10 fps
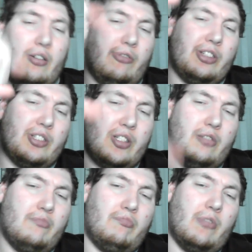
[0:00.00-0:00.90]
It's
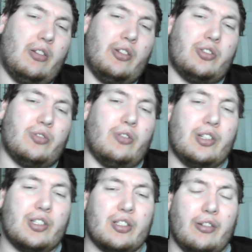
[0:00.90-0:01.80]
your
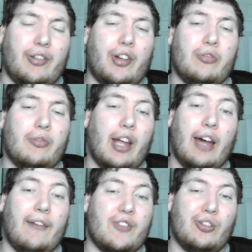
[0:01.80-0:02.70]
choice. You don't
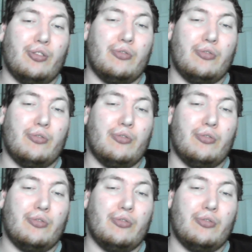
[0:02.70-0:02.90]
have to.